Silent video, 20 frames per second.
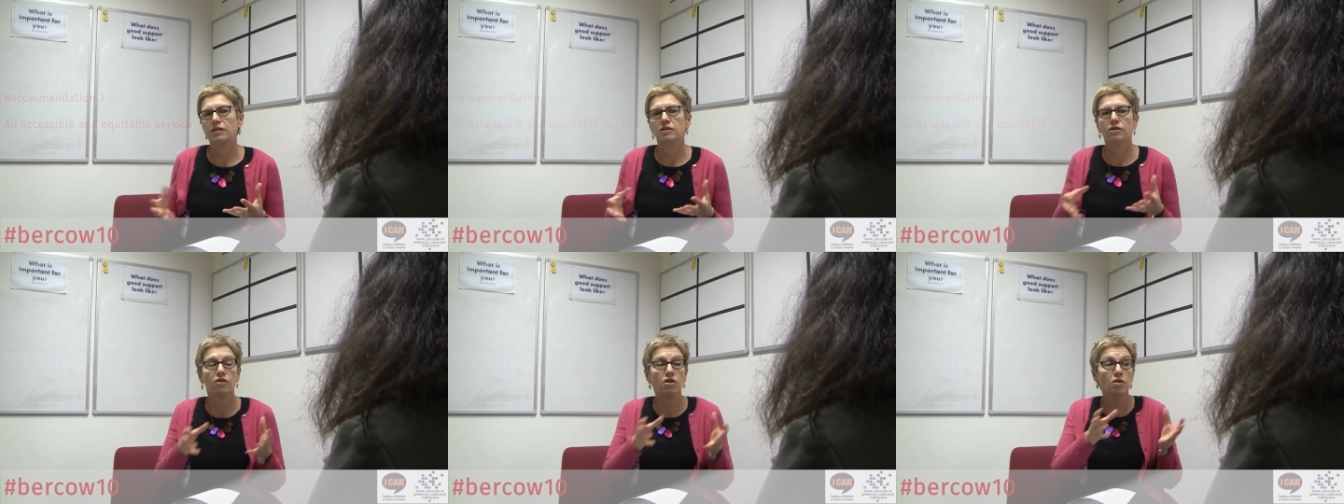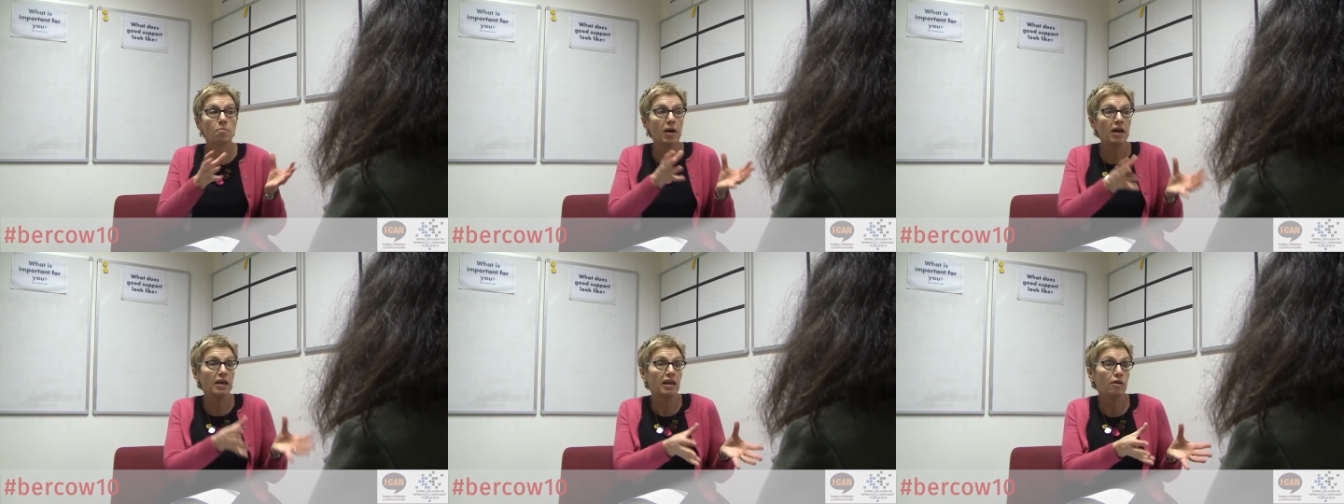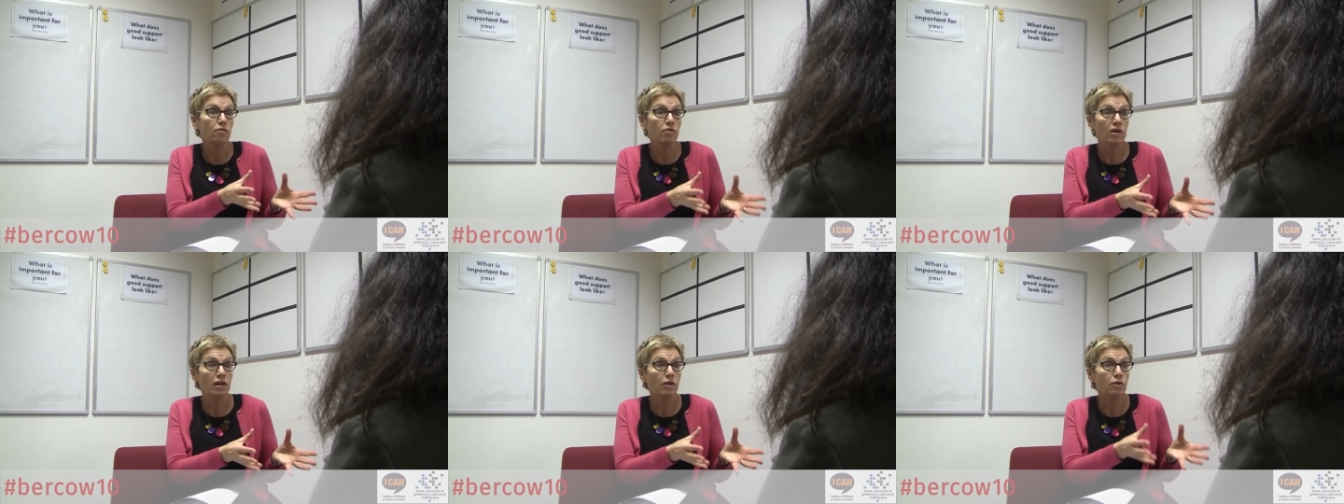So you might
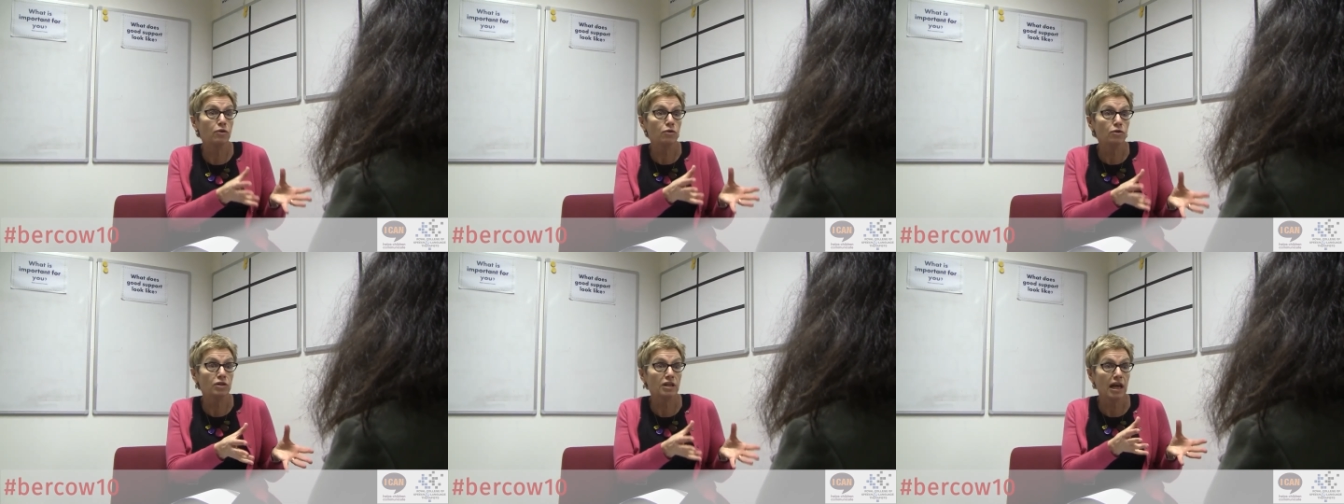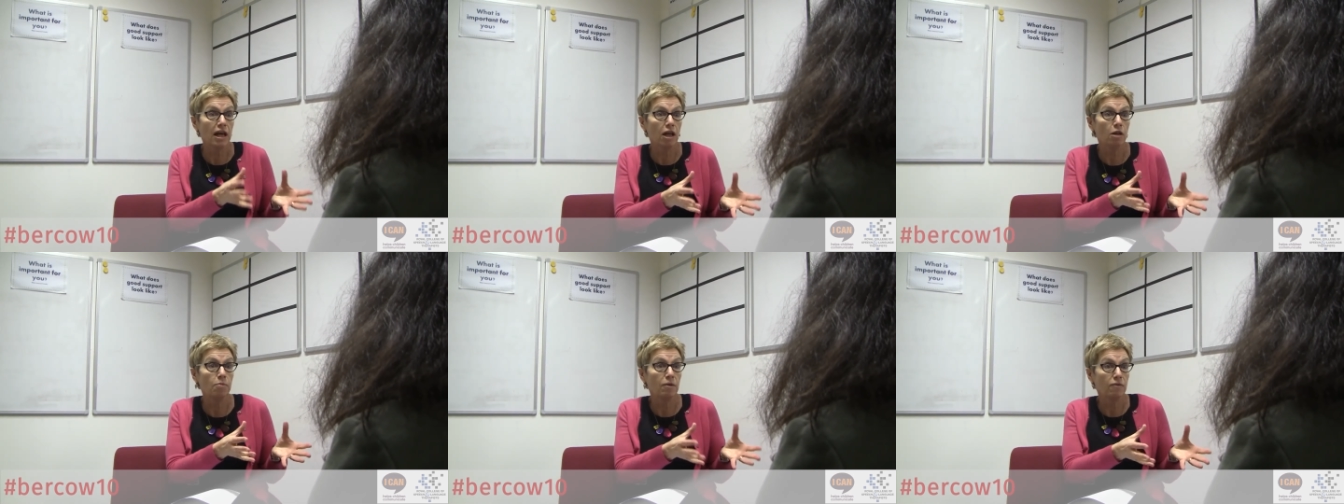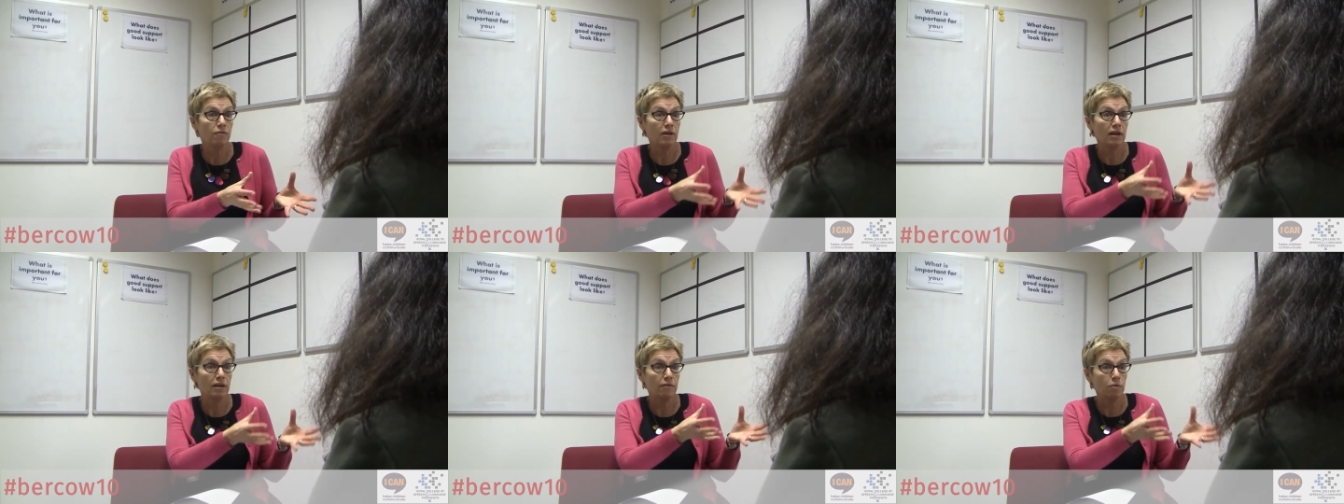get really good help
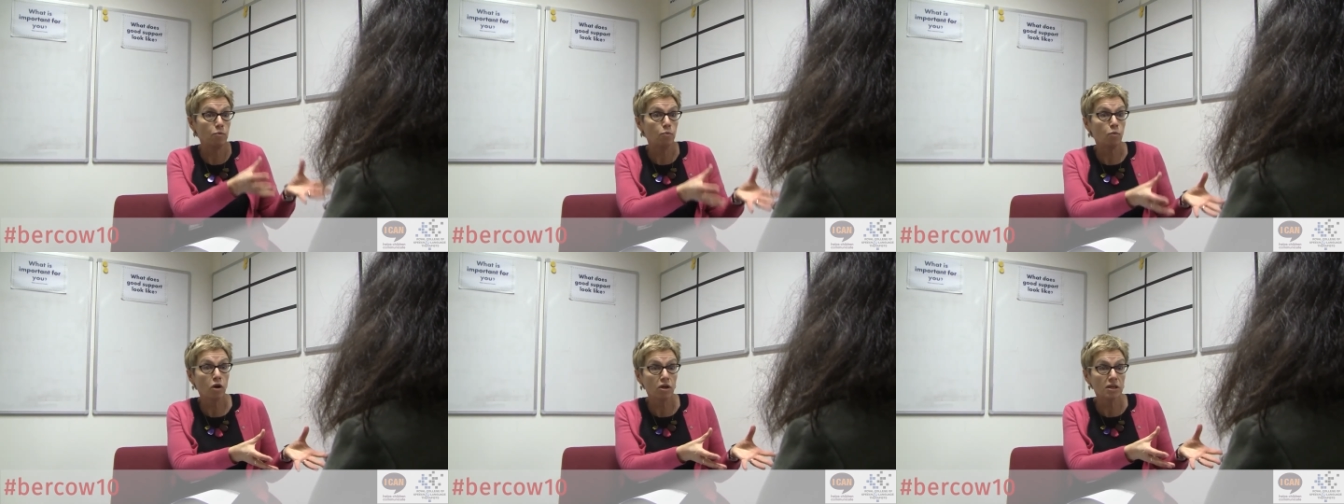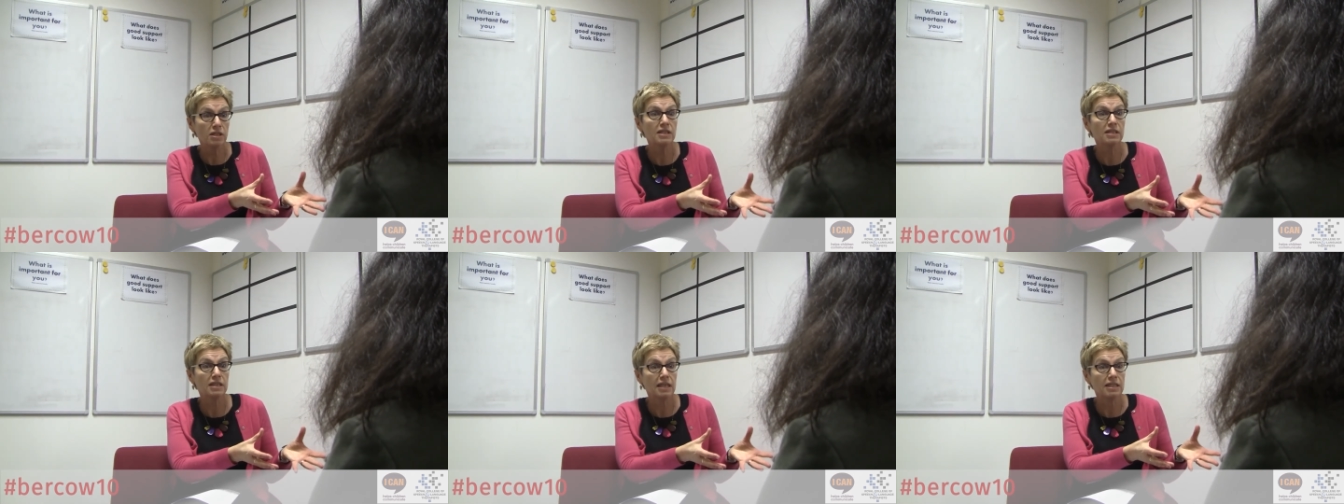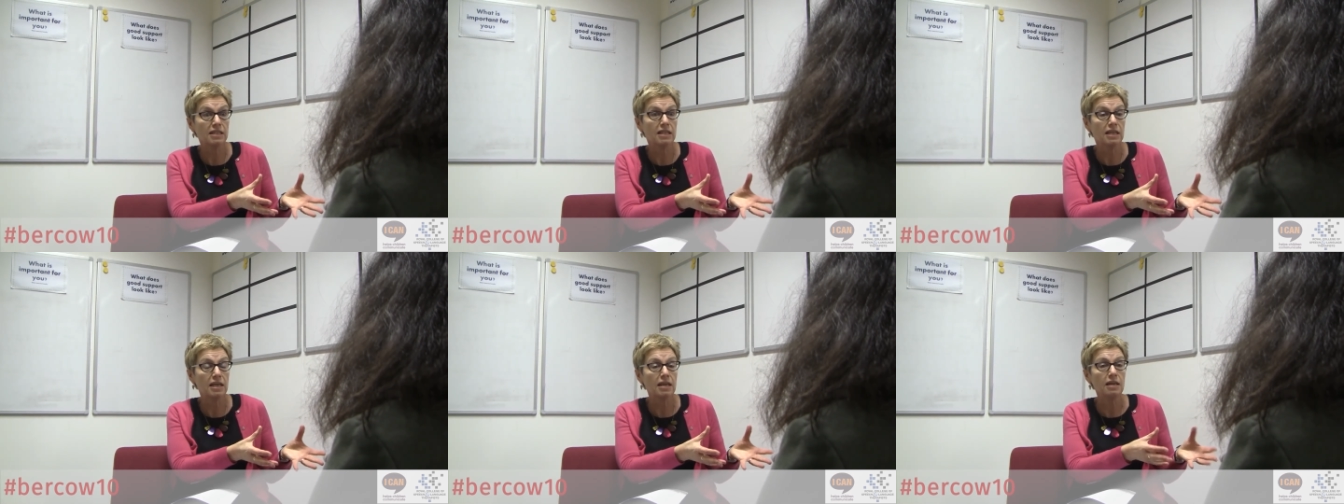if you live in one
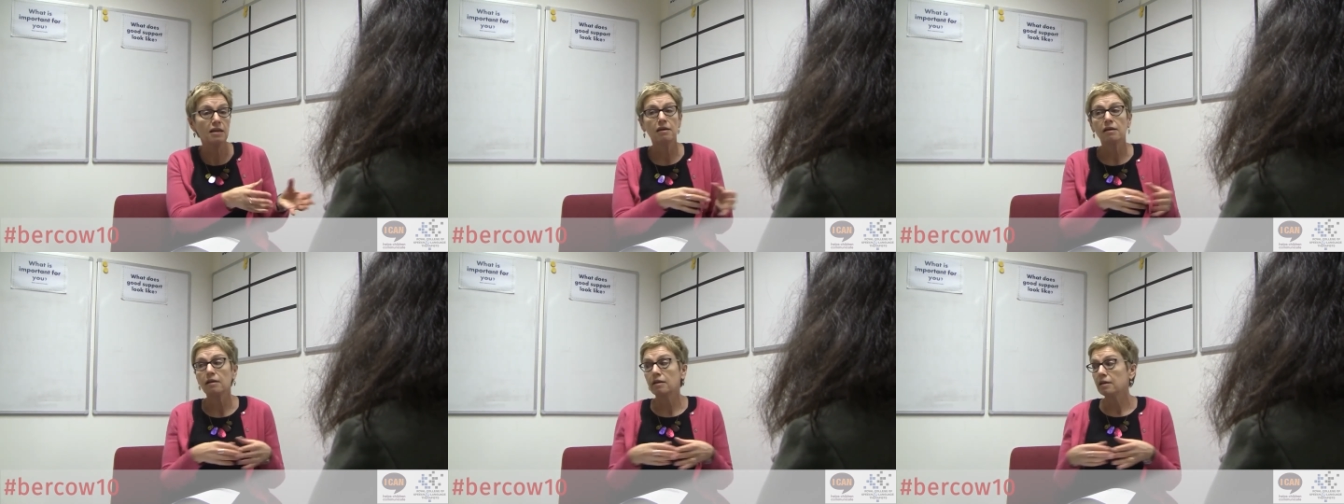city,